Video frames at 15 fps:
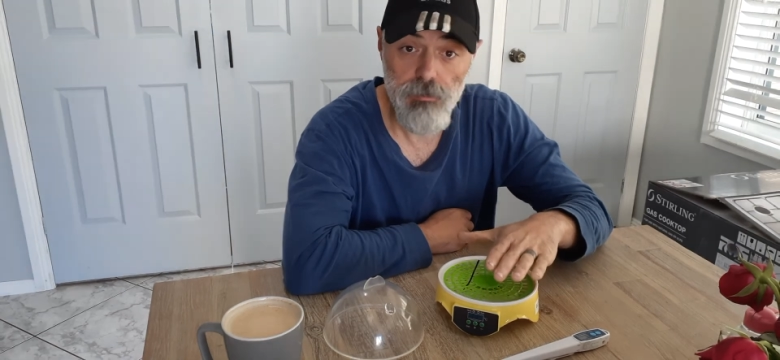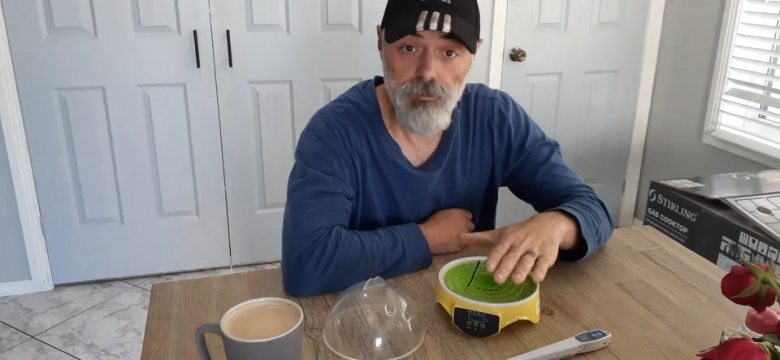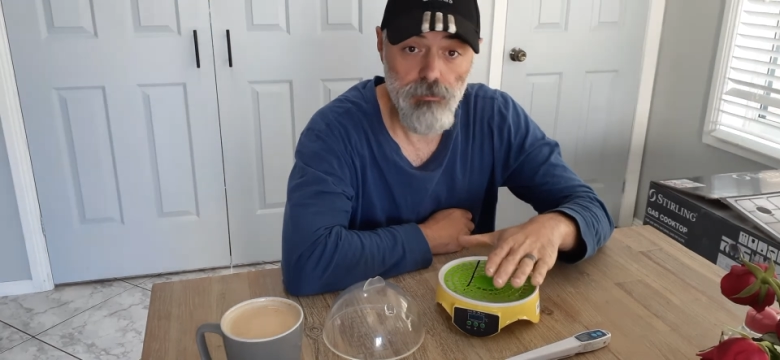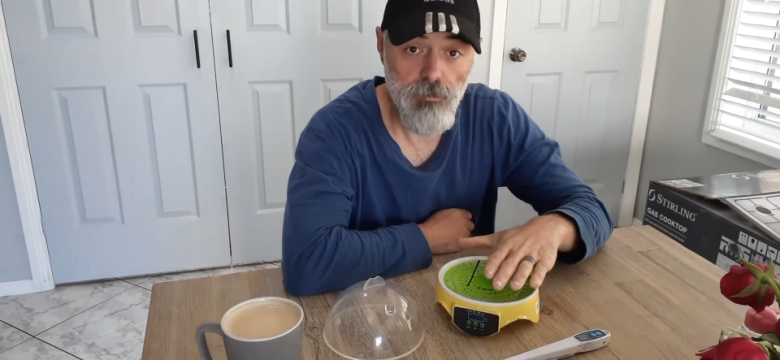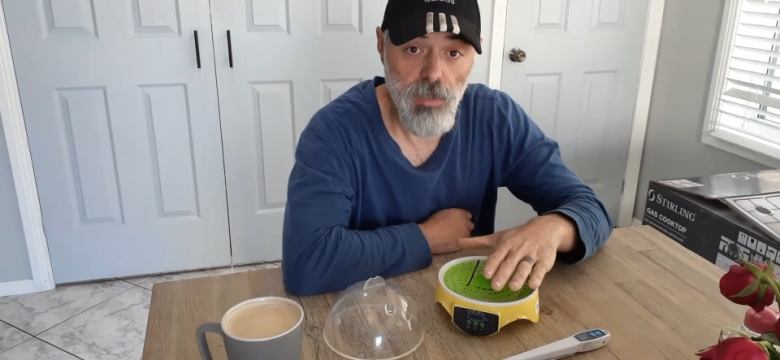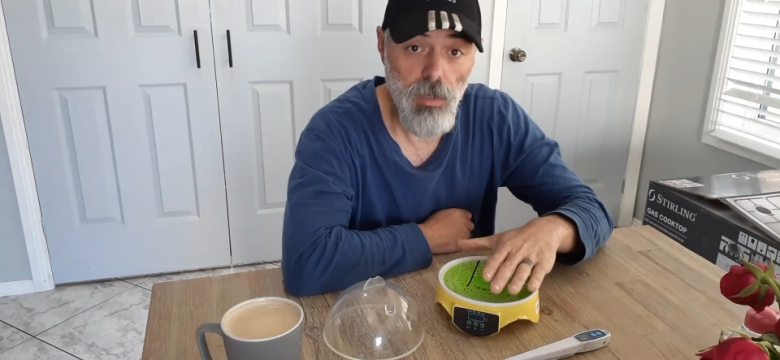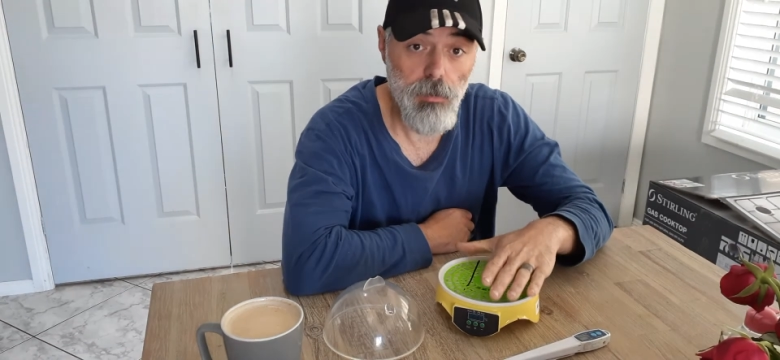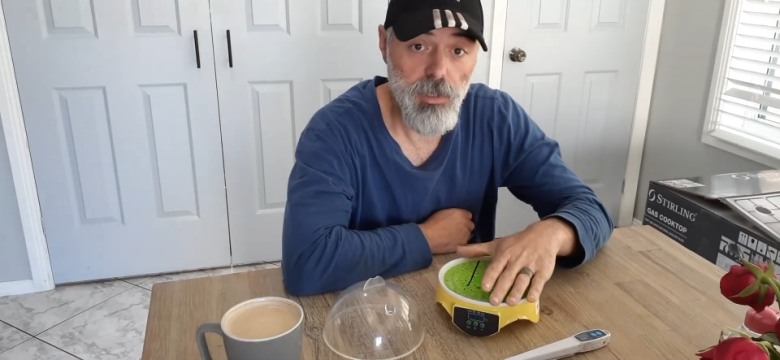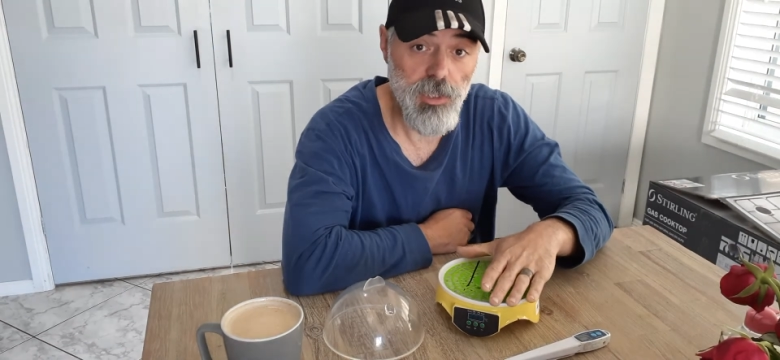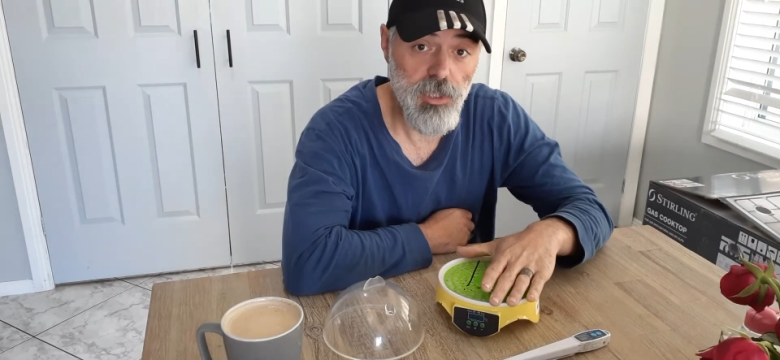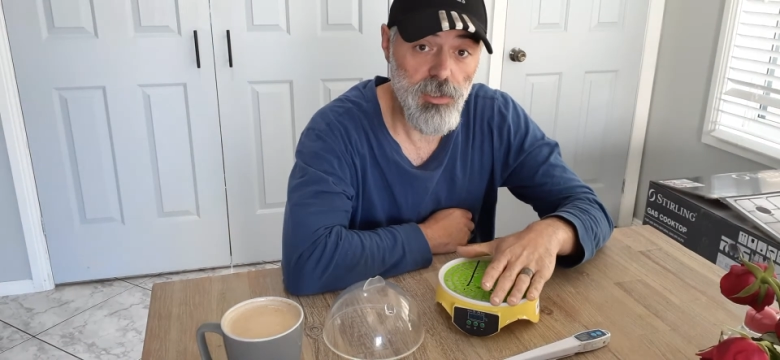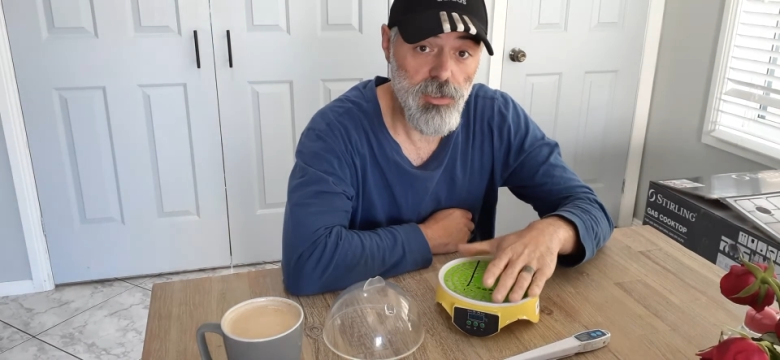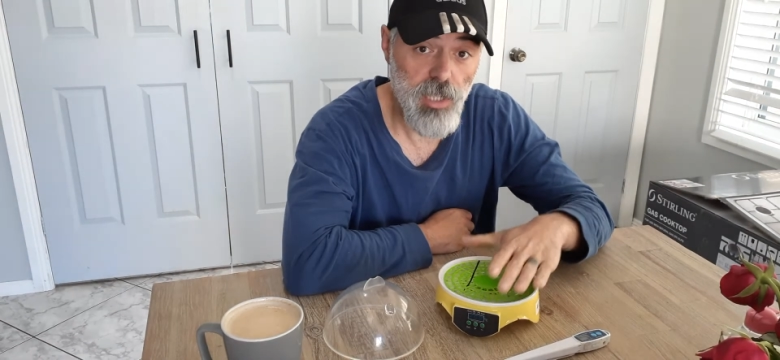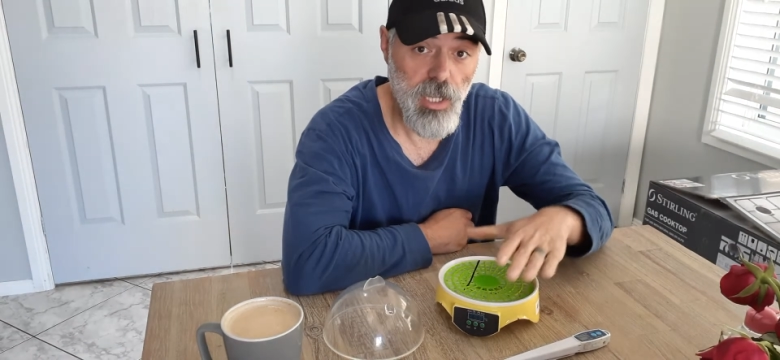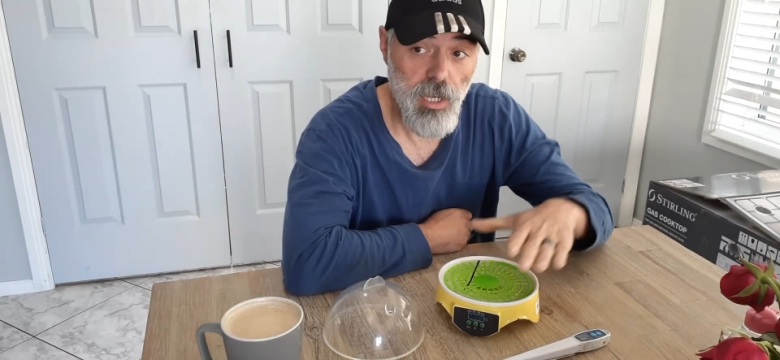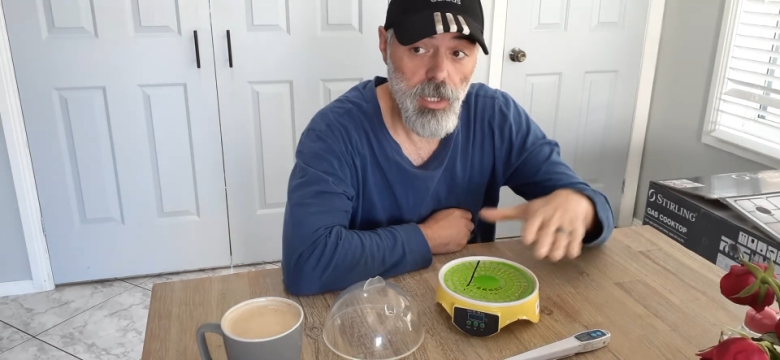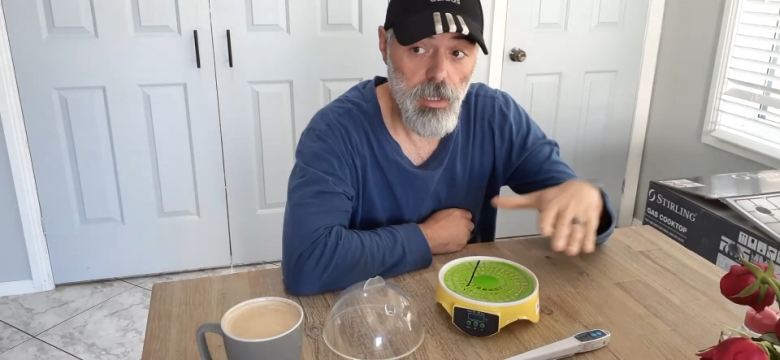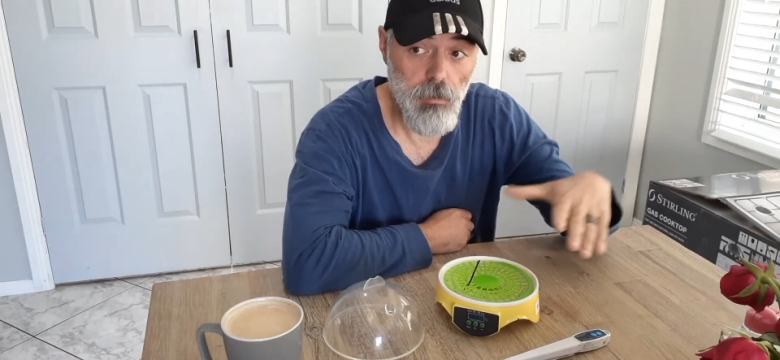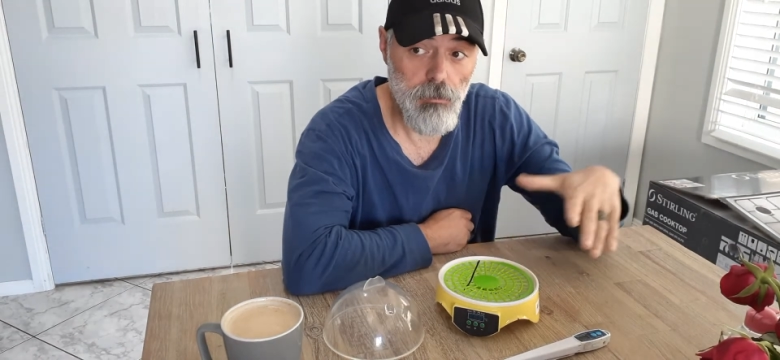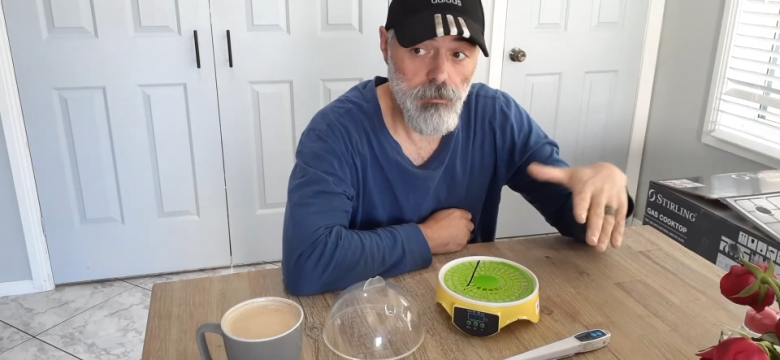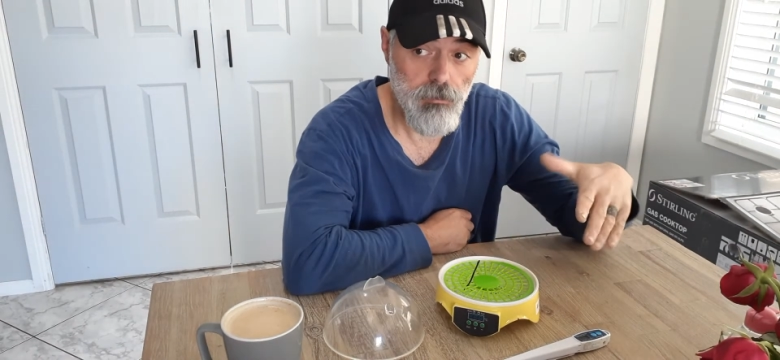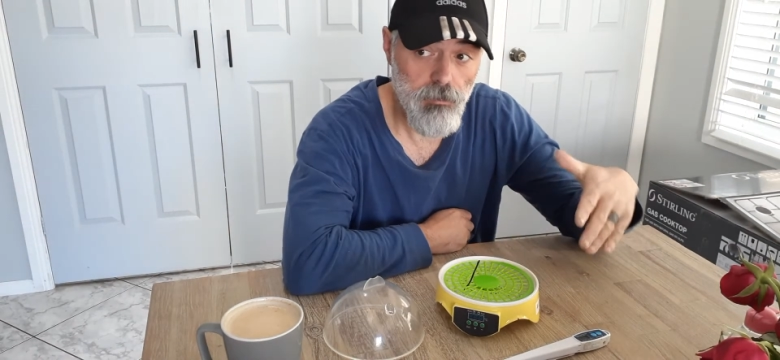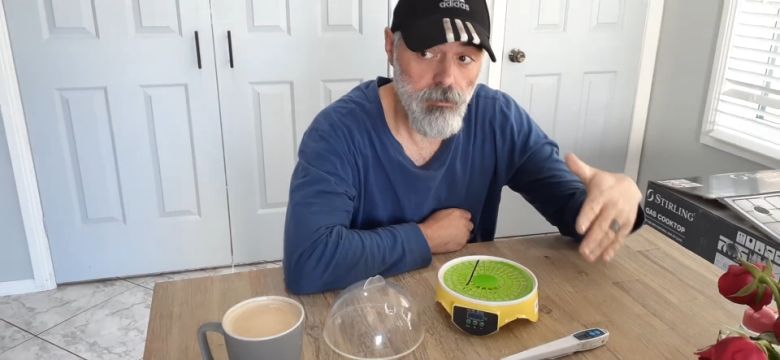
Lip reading: no issues getting them